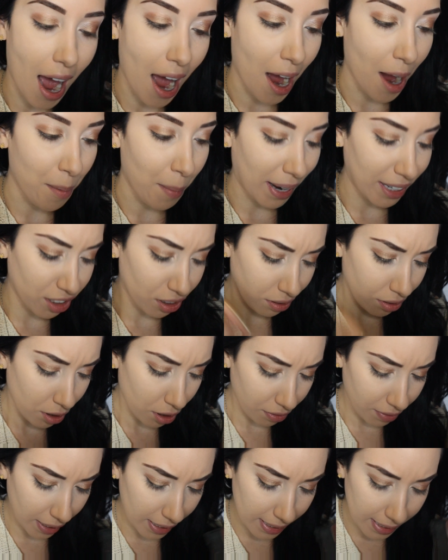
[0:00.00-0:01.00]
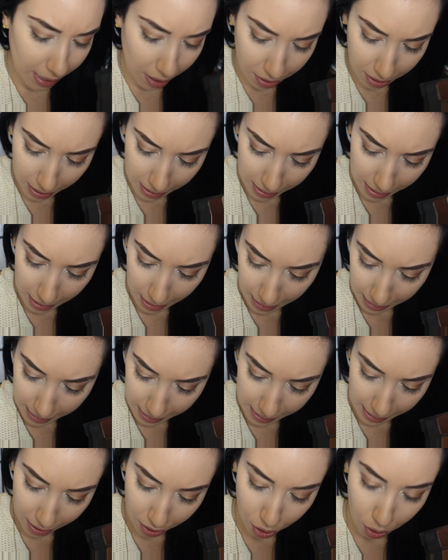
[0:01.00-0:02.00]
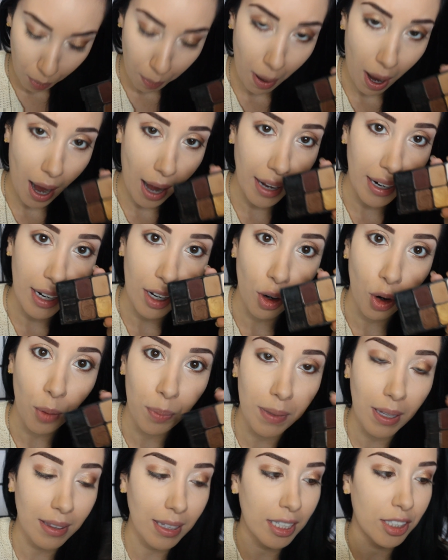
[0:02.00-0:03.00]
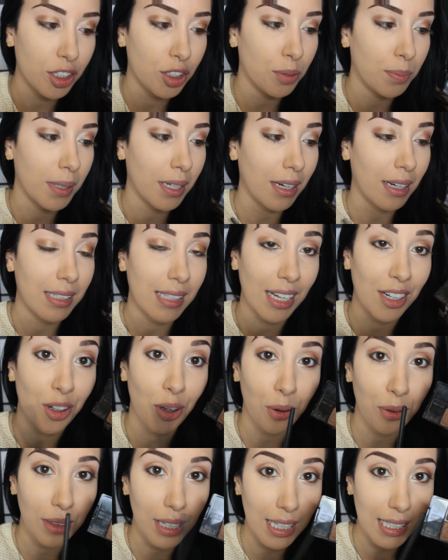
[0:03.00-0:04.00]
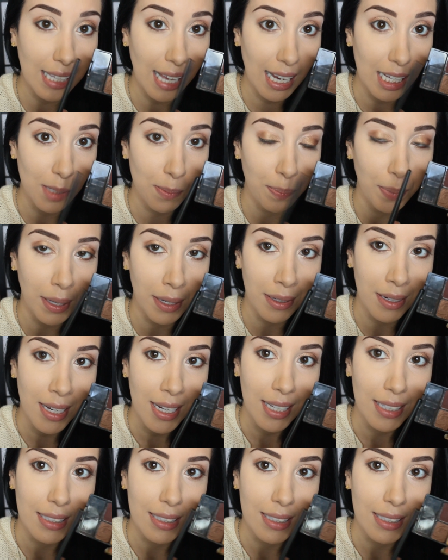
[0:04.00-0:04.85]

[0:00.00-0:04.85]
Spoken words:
I don't know if they sell this in a single pot. I hope that they do because I know this has been